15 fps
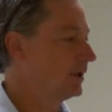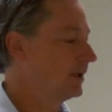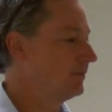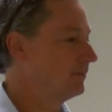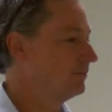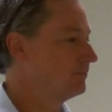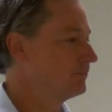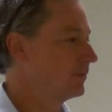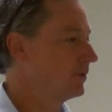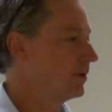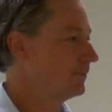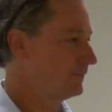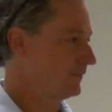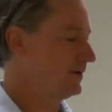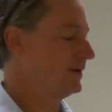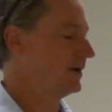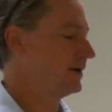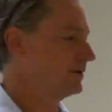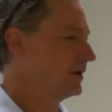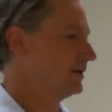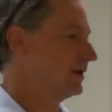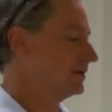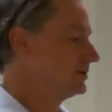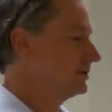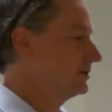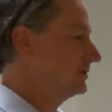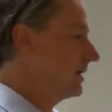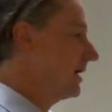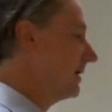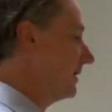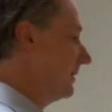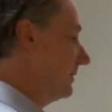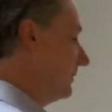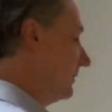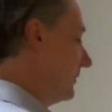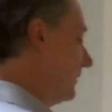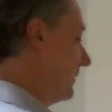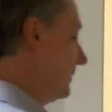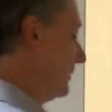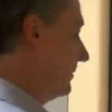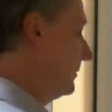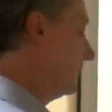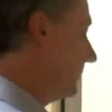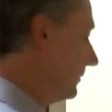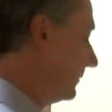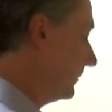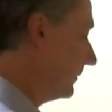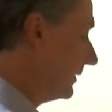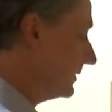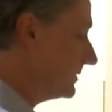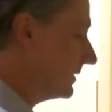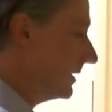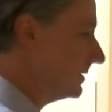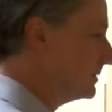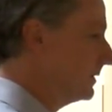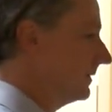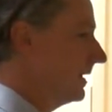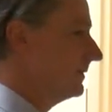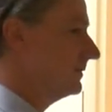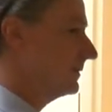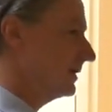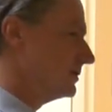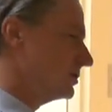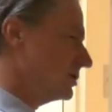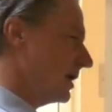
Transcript: um, hopefully in our, in our society uh, these days, that's, that's